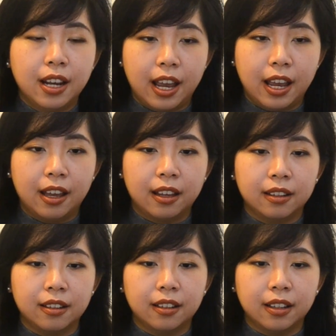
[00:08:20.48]
and
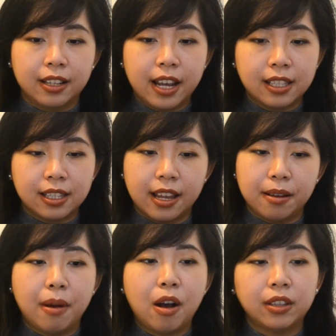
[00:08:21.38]
that's
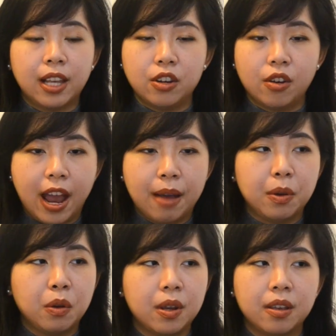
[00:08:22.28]
the amount that you're
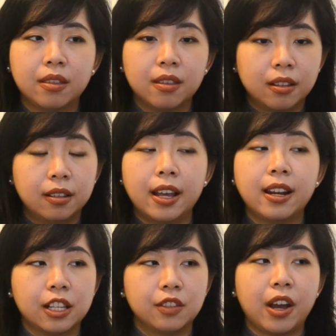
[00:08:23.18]
happy with, then
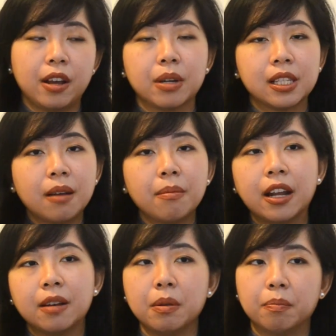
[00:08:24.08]
that's fine. But some
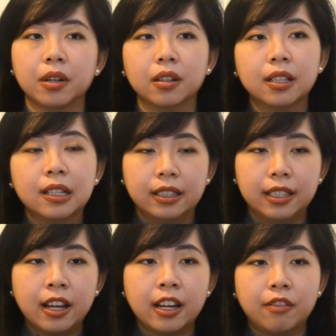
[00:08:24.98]
other people,
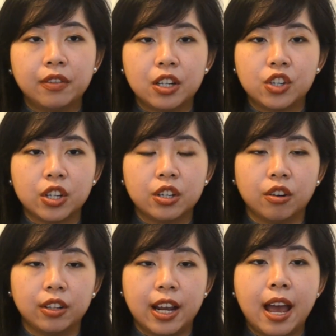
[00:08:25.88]
their definition
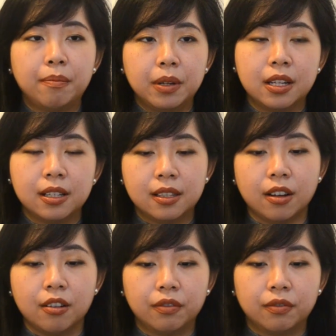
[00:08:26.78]
or their happiness
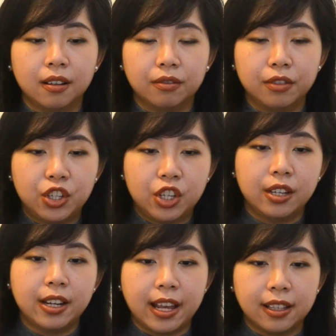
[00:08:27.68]
of
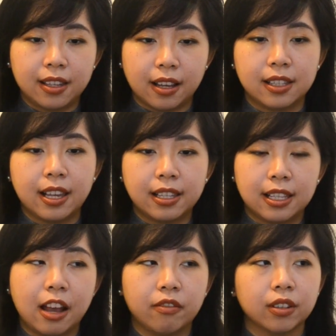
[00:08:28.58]
reaching that success
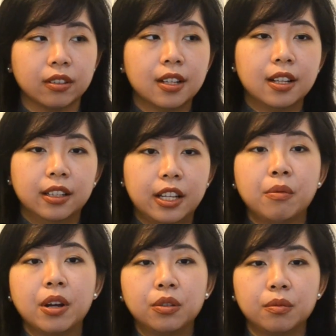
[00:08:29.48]
level, they
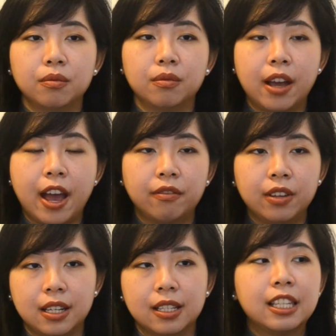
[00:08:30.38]
want to have
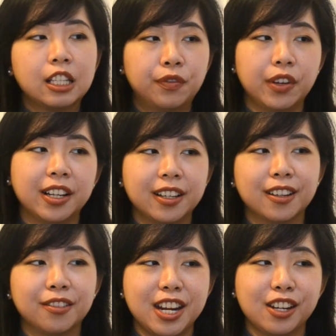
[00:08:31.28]
it in
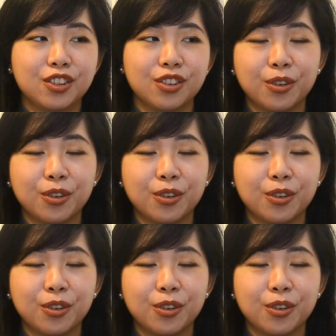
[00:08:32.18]
6-figure range,